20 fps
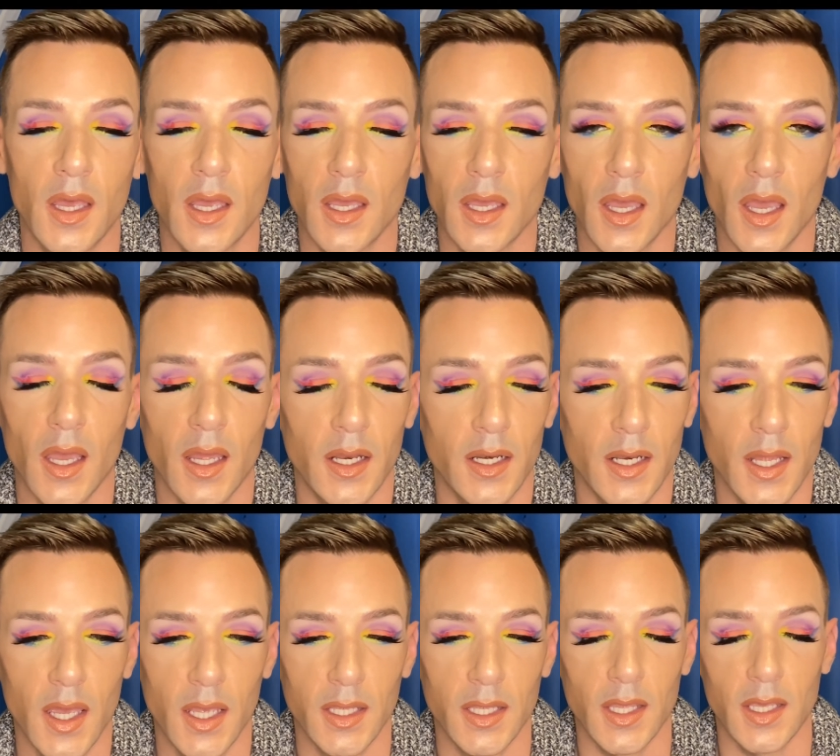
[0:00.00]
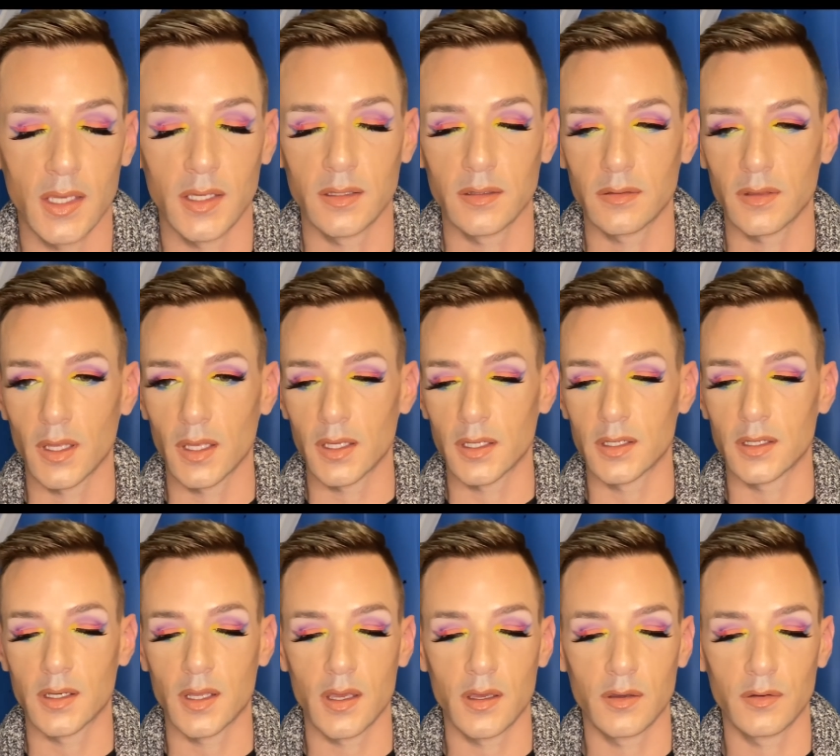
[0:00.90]
and I can't thank it
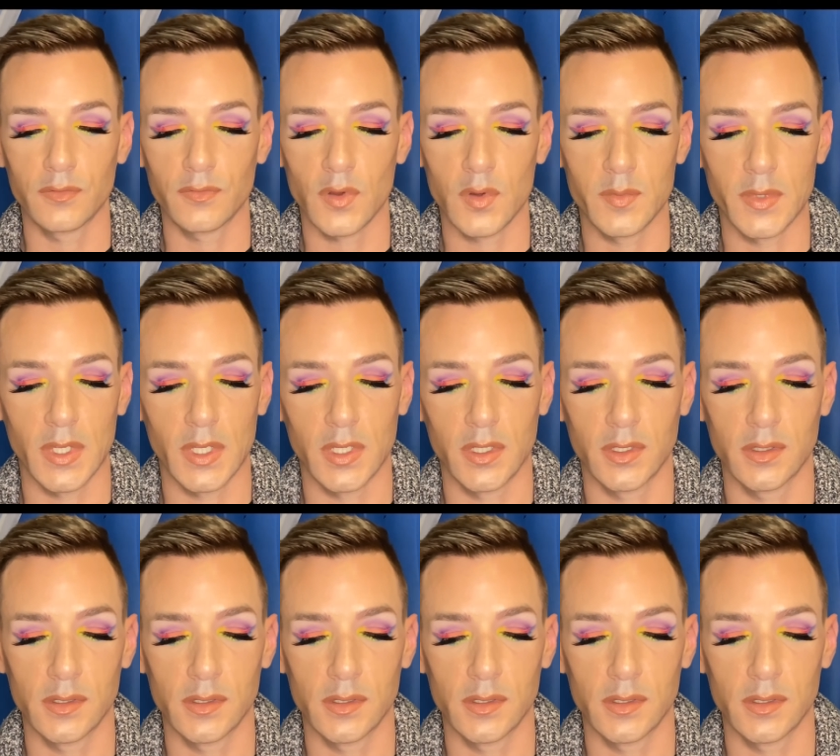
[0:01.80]
enough. I mean,